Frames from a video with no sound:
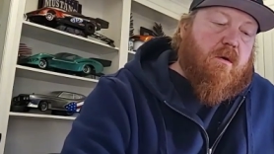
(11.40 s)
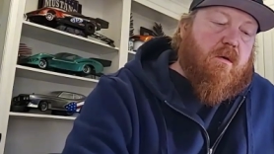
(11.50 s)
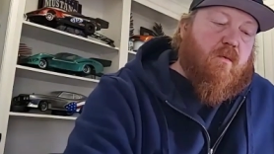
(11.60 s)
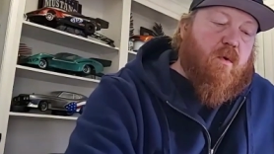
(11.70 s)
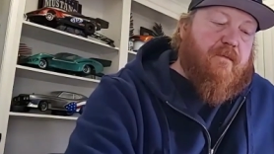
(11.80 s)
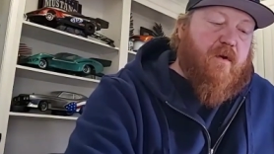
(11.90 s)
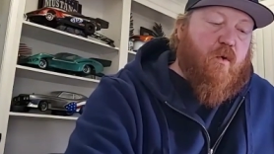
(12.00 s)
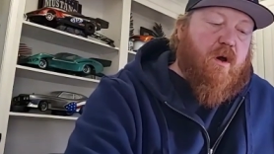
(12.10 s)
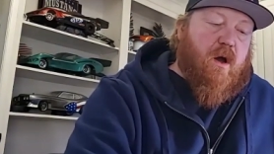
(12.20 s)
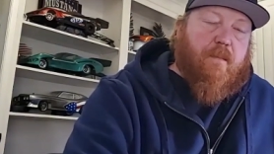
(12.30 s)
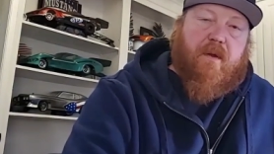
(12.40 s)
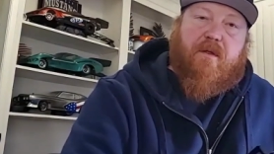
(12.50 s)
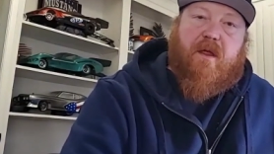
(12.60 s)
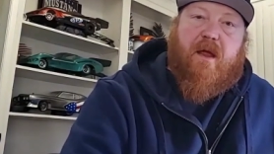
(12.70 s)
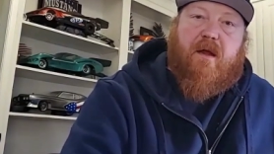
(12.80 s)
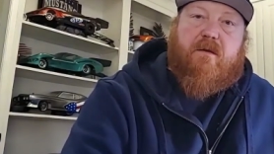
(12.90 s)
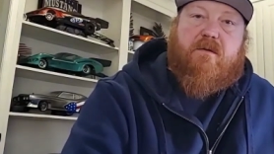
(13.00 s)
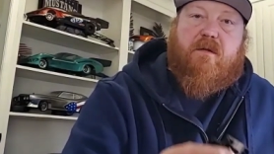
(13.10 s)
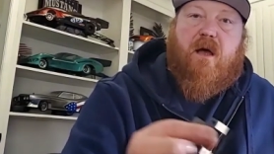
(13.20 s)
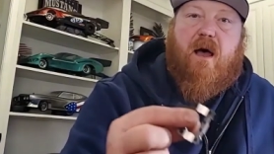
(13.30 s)
review a couple of
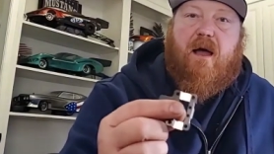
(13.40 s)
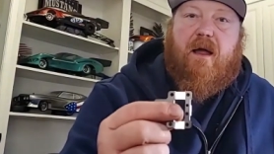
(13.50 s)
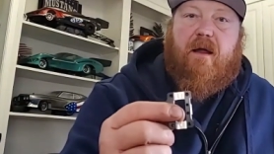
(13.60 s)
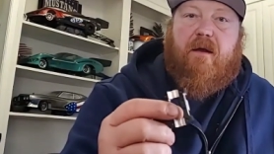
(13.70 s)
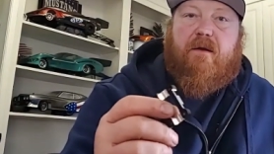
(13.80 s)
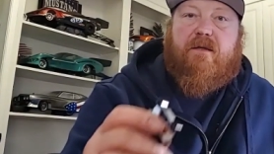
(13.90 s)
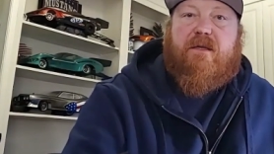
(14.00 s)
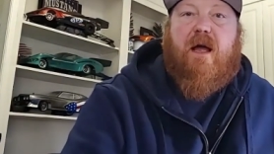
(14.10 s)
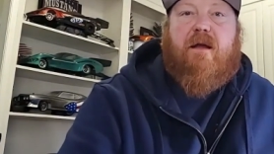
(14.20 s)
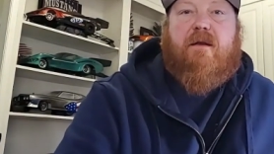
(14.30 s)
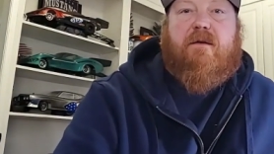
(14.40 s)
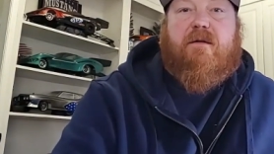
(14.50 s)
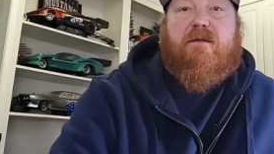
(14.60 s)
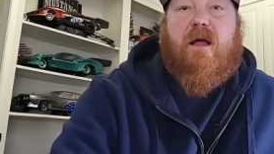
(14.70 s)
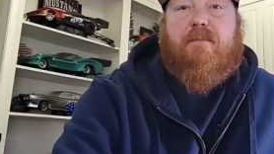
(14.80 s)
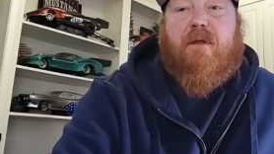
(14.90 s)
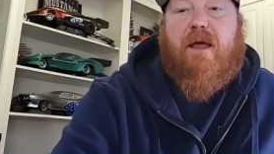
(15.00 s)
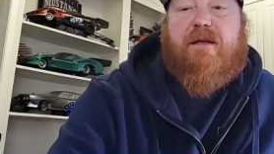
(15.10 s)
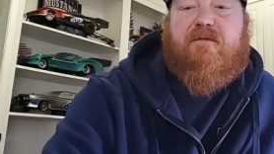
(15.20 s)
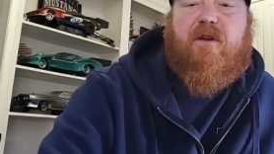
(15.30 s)
things. I decided to stop the
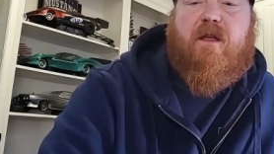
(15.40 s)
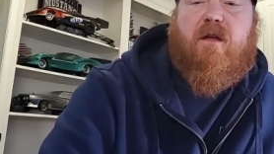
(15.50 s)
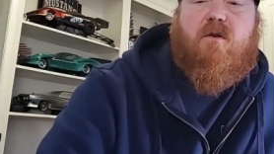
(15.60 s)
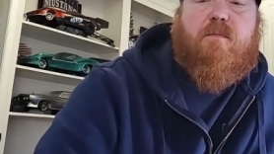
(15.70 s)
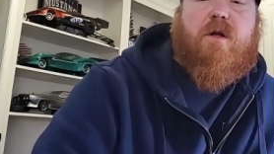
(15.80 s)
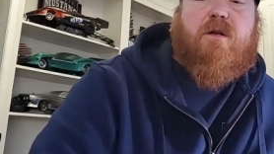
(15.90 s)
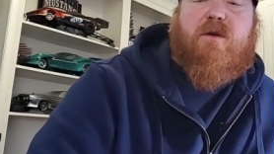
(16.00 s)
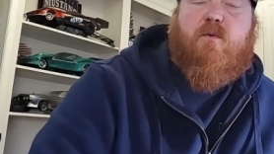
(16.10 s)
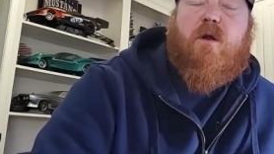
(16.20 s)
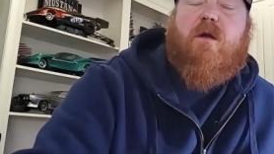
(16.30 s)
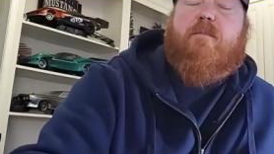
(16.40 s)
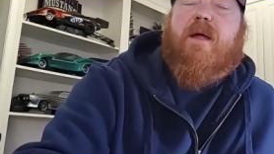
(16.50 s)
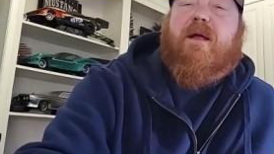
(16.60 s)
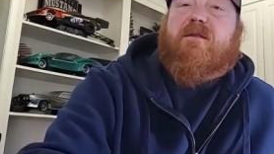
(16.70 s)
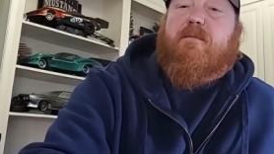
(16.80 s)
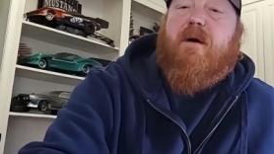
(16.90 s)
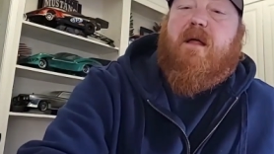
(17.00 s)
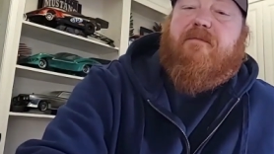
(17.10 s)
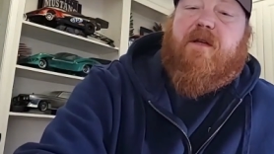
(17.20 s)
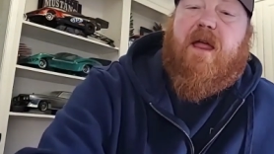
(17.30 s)
last video because I wanted to make some
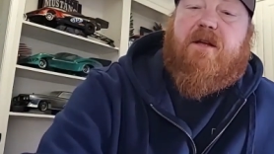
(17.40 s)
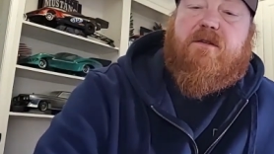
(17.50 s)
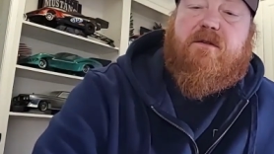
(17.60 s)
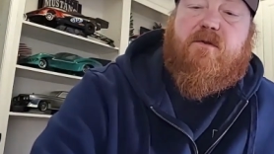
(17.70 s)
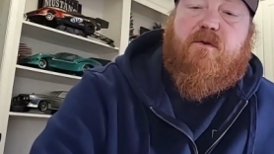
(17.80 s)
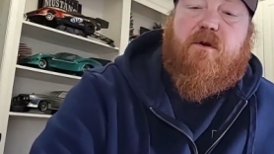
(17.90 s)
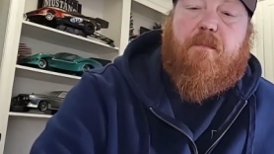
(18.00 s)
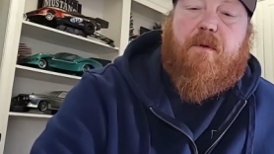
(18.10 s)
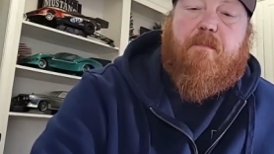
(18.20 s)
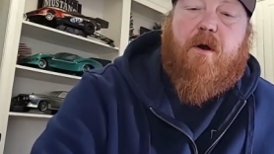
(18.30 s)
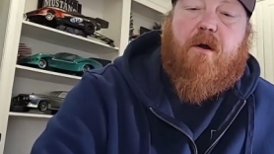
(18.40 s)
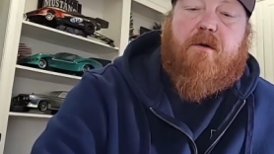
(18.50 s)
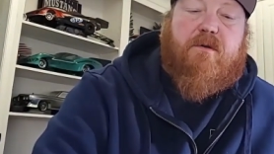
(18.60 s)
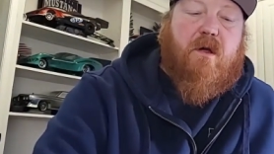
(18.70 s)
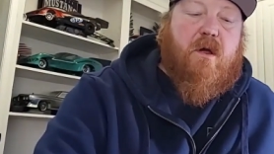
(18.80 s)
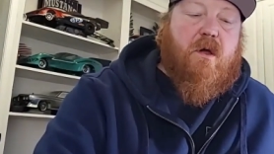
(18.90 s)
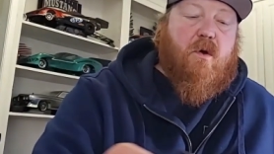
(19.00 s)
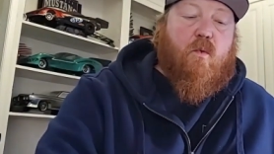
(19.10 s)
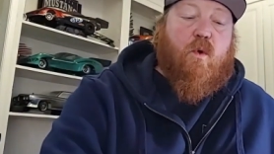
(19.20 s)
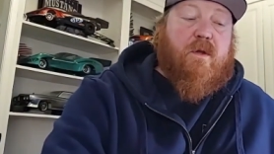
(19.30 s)
modifications to a couple of parts.
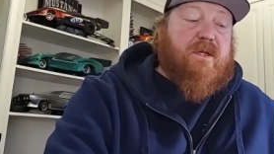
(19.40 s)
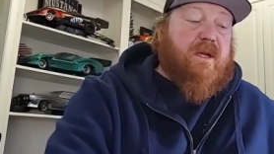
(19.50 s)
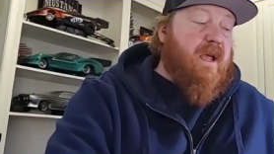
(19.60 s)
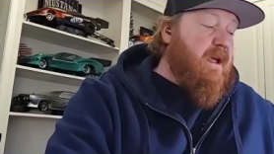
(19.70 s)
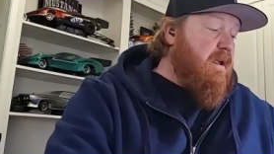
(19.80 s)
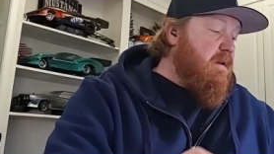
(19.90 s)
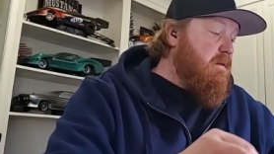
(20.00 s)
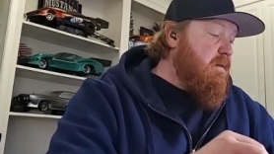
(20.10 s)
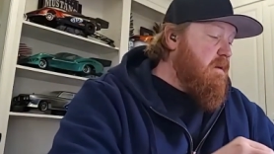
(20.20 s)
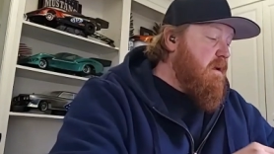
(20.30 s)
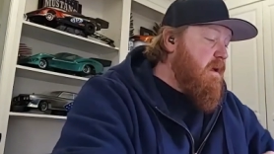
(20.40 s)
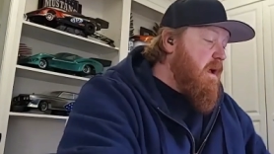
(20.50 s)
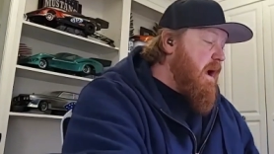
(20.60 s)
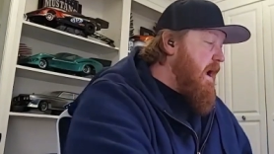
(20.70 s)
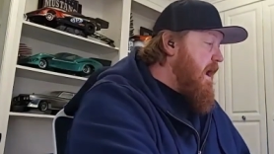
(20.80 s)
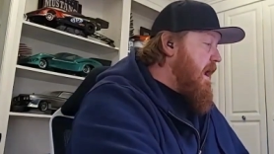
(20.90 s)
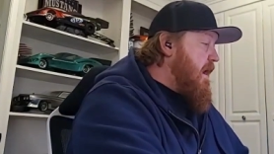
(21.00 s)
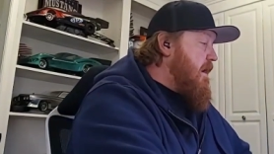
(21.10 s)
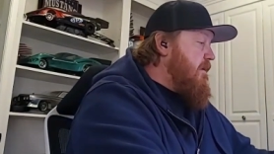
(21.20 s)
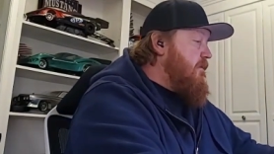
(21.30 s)
Once again, I
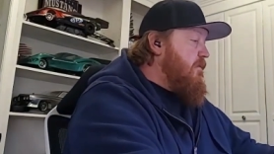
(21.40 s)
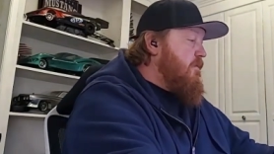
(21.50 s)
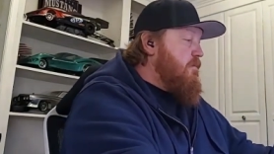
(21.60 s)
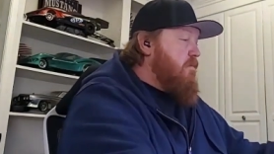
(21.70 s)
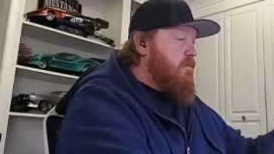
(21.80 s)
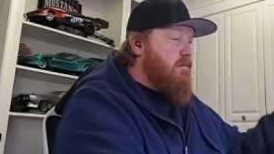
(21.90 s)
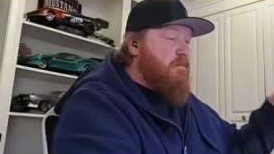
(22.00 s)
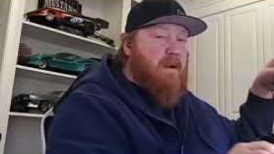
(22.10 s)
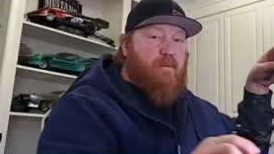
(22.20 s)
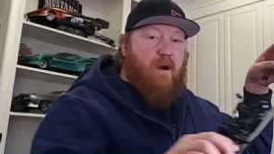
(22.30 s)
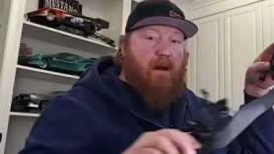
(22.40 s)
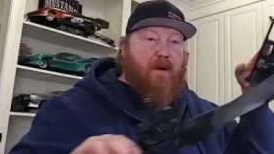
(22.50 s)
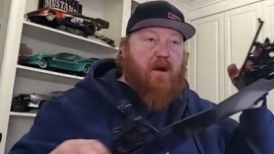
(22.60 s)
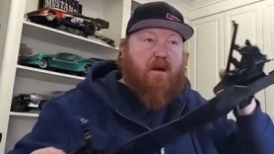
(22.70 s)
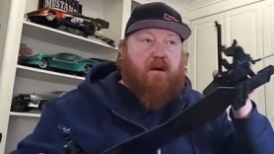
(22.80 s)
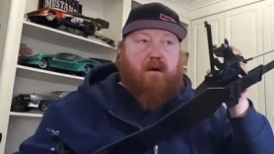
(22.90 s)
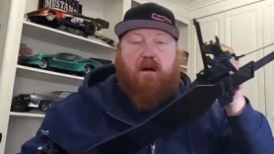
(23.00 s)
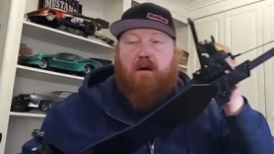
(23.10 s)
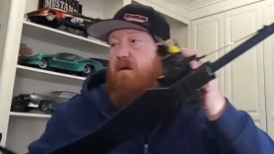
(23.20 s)
have my primary car,